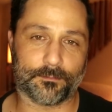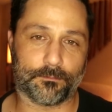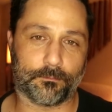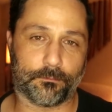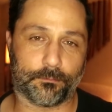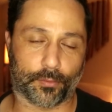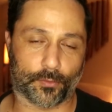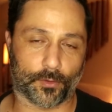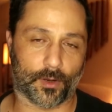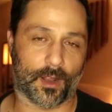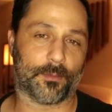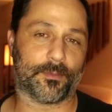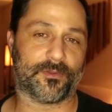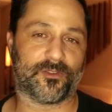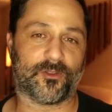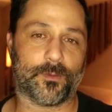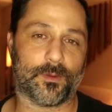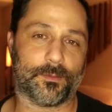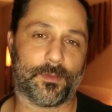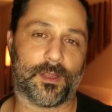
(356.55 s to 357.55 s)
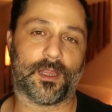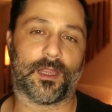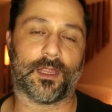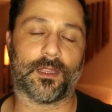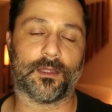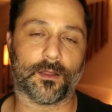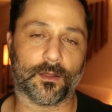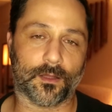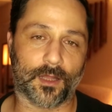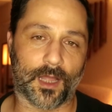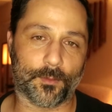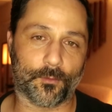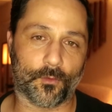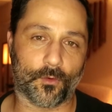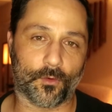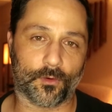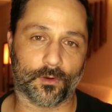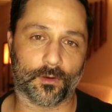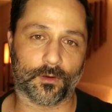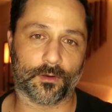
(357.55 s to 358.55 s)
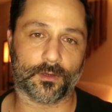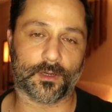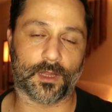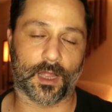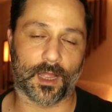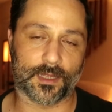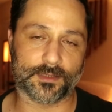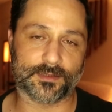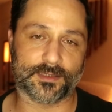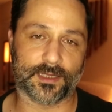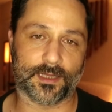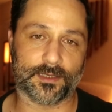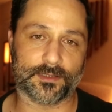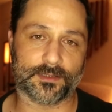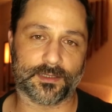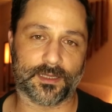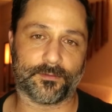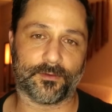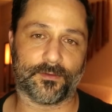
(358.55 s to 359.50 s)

I promise to be making a lot more content,